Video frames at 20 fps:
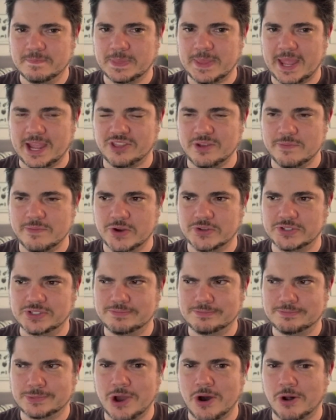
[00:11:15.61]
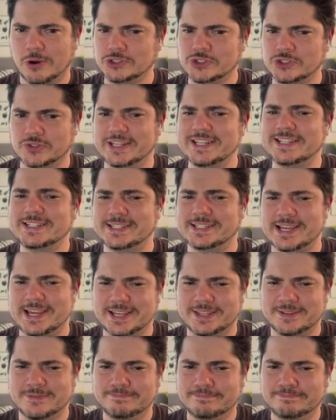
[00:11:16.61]
like the most culturally
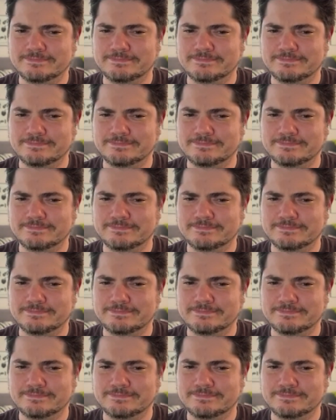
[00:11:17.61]
seen.